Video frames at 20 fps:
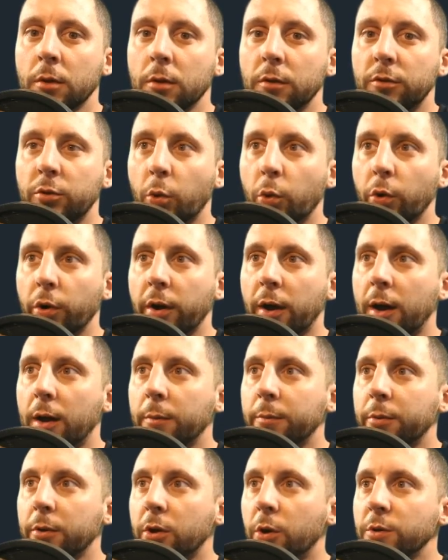
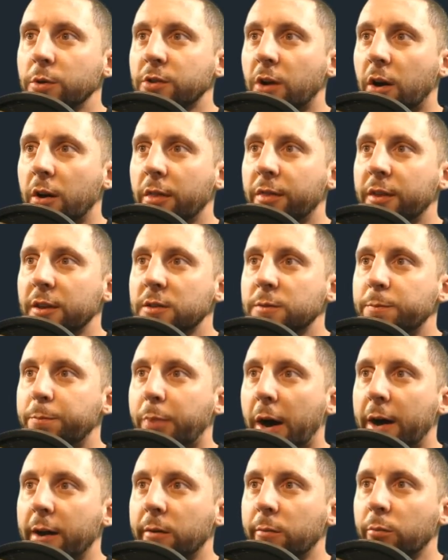Doorknob goes on this
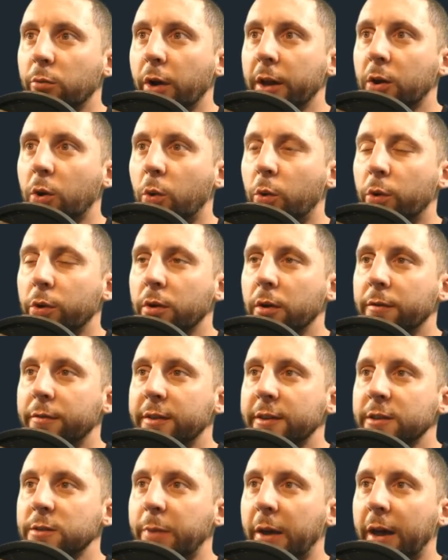bottom right corner of
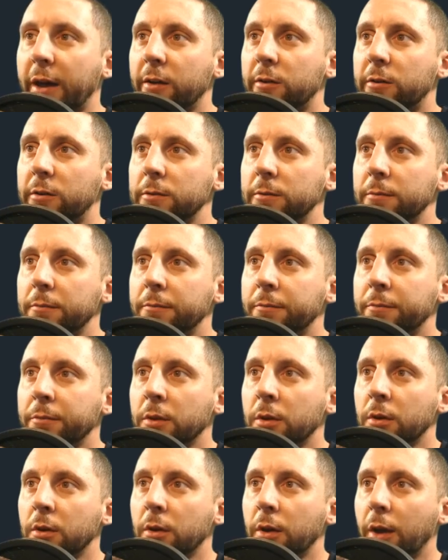this panel.
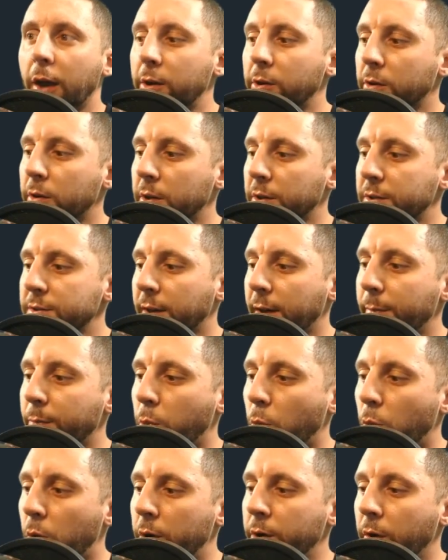And you're going to type
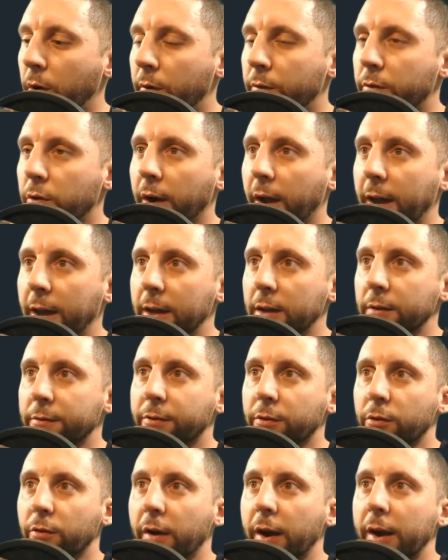1/8 for
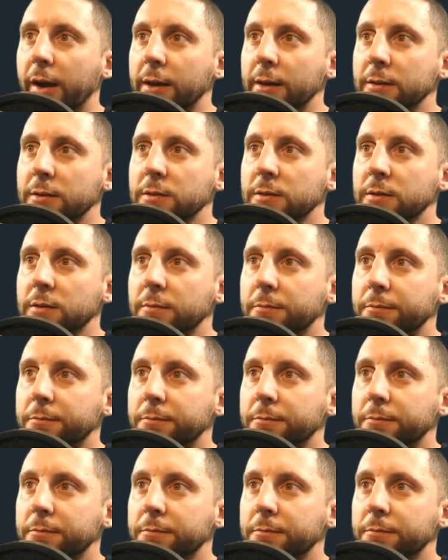the radius.